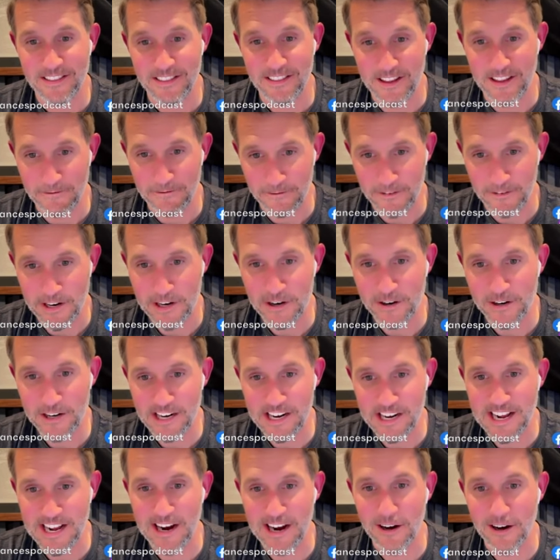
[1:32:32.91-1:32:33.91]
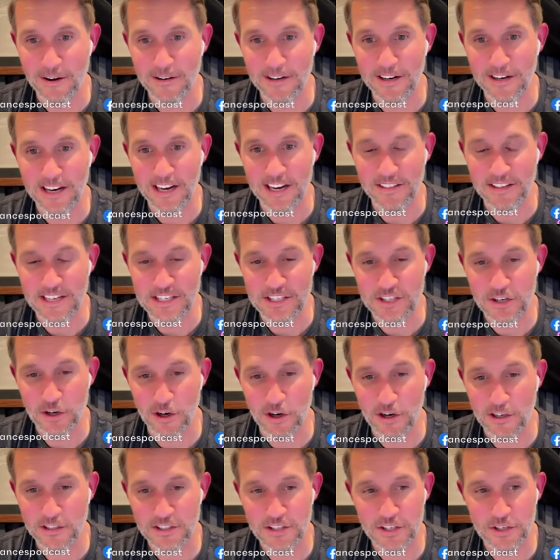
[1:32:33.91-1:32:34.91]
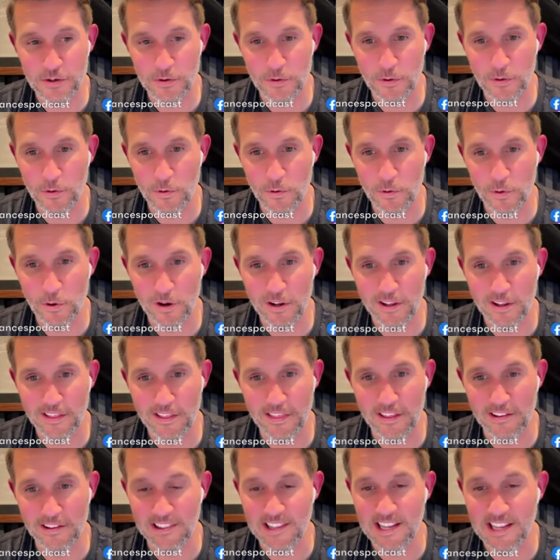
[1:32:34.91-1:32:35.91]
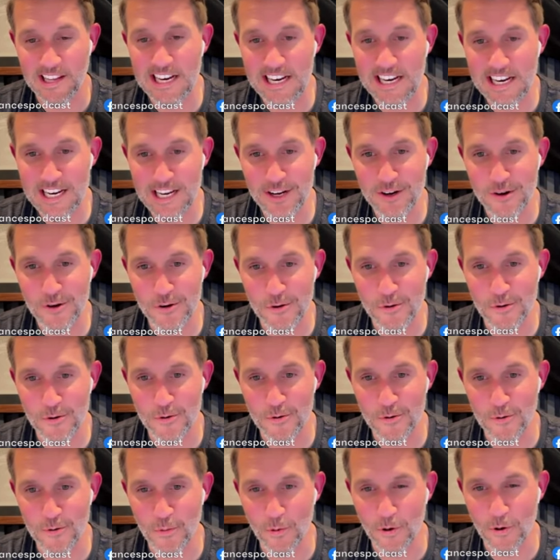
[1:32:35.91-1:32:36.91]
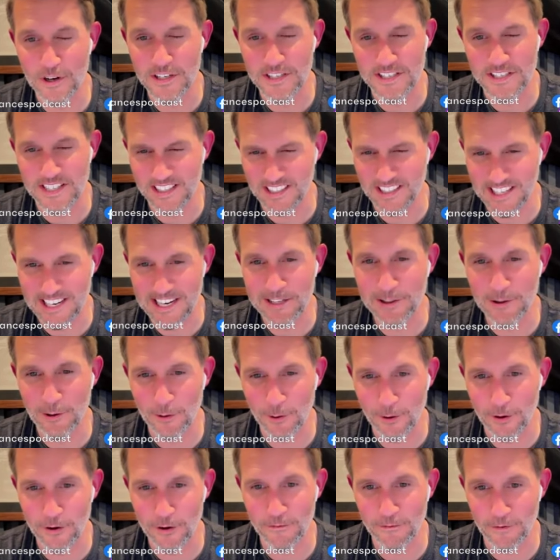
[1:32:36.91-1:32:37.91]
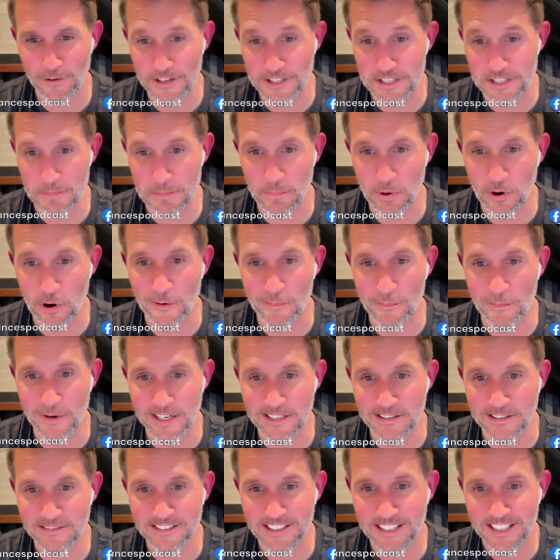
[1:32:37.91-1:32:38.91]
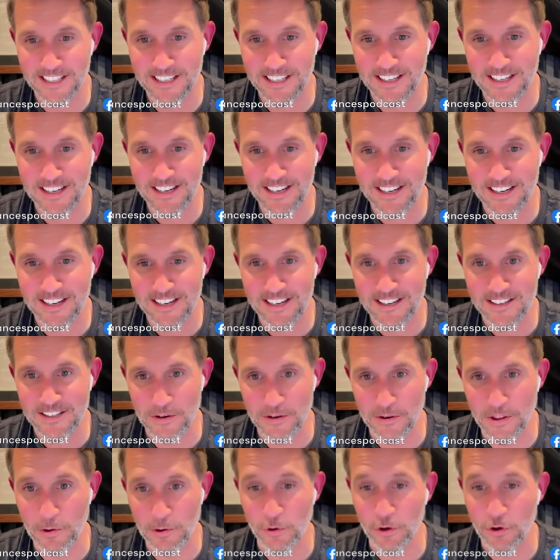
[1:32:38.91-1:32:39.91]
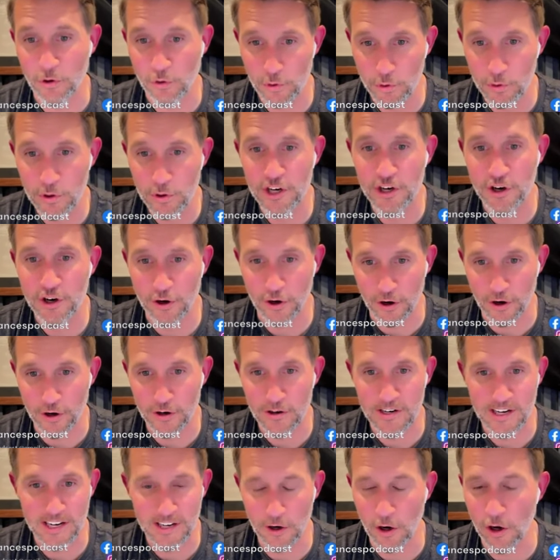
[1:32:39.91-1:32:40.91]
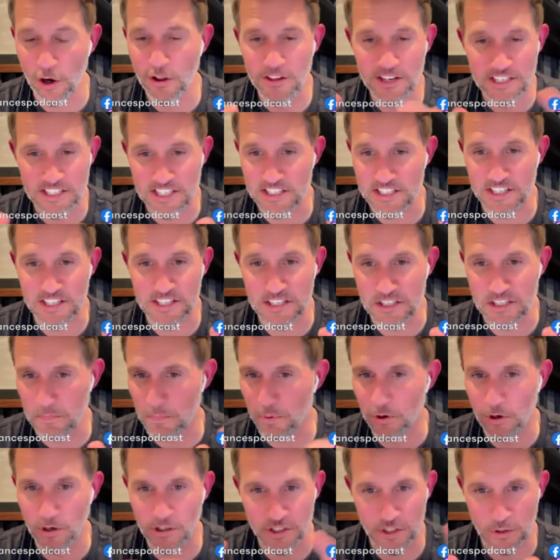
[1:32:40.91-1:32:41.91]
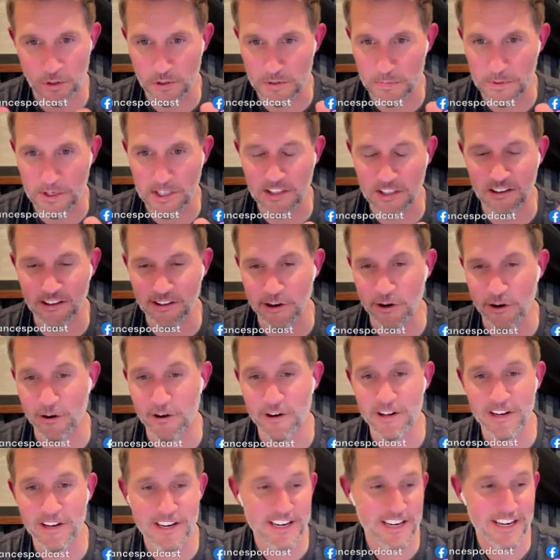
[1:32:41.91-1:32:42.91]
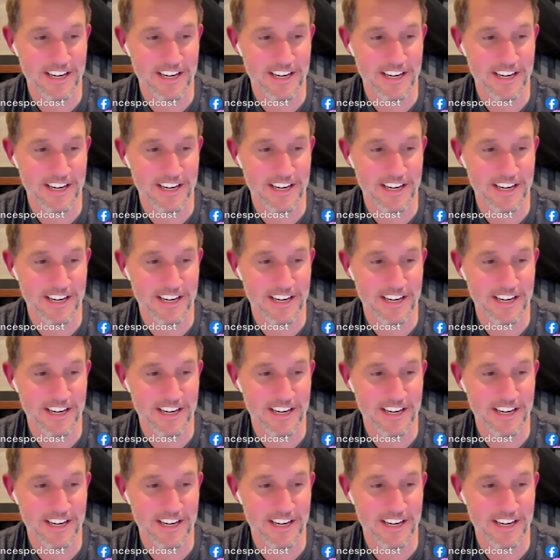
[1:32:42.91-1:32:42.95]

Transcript: They figured it out and they talked to the lady who was the landlord for this apartment. So they recruited her, and all this is in his book, so it's been cleared.